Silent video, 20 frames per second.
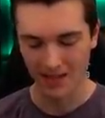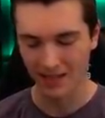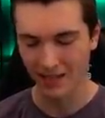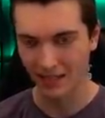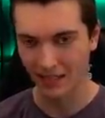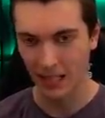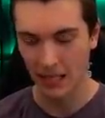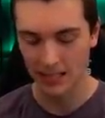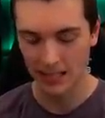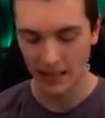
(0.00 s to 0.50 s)

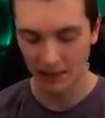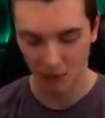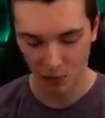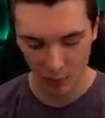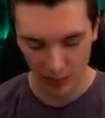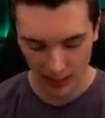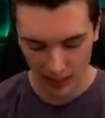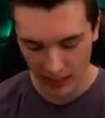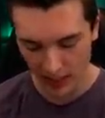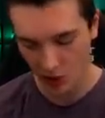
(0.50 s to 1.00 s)
doesn't have a
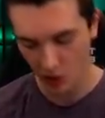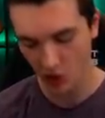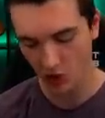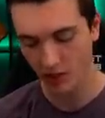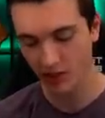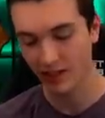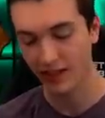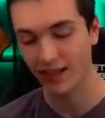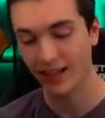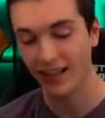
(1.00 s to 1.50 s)
win condition.
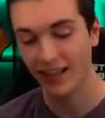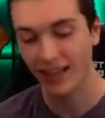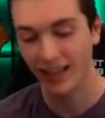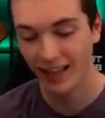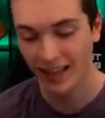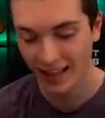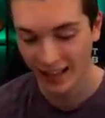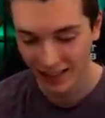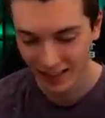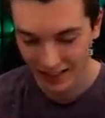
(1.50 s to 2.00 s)

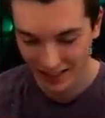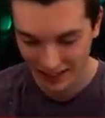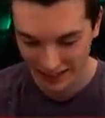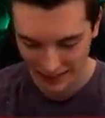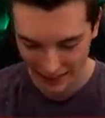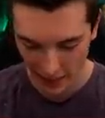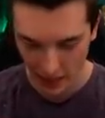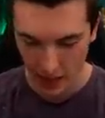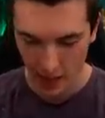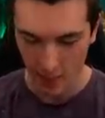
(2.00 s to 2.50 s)

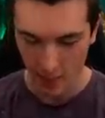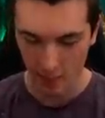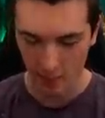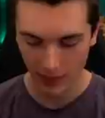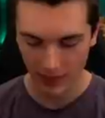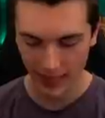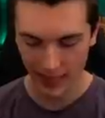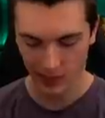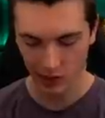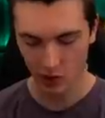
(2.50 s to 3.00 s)
But
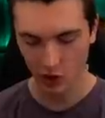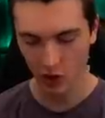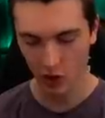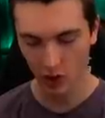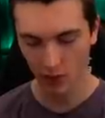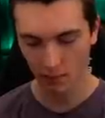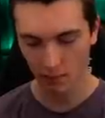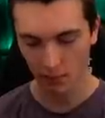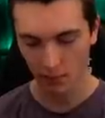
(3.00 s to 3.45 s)
that's good.